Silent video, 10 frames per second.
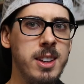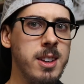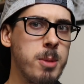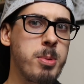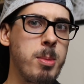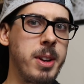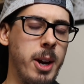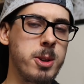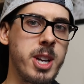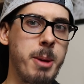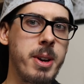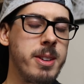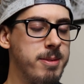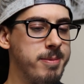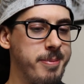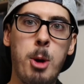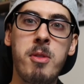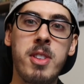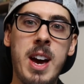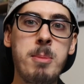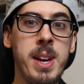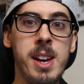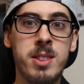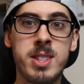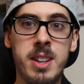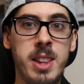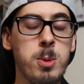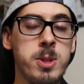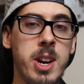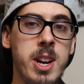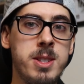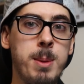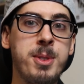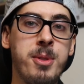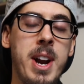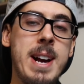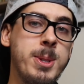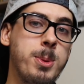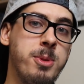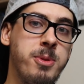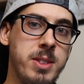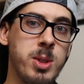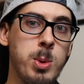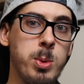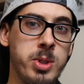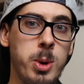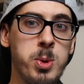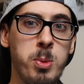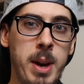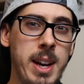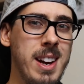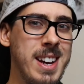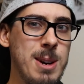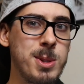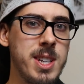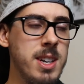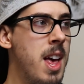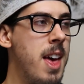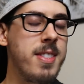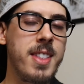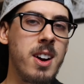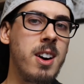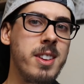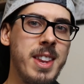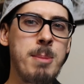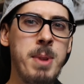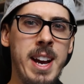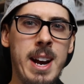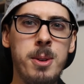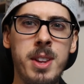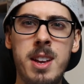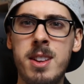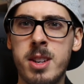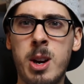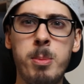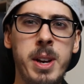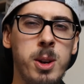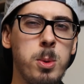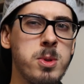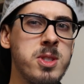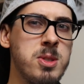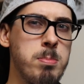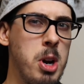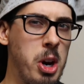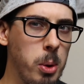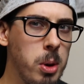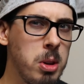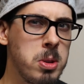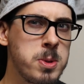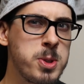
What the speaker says: you could probably go cheaper. However, that being said, the alternatives for an actual physical social media counter, there aren't that many out there. There's a company called Smurl.